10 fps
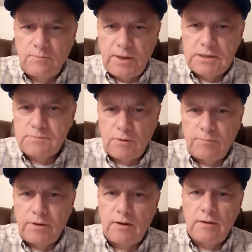baseball
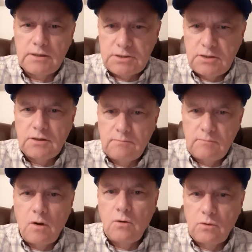player that she could
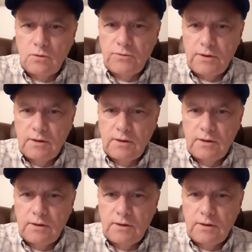mold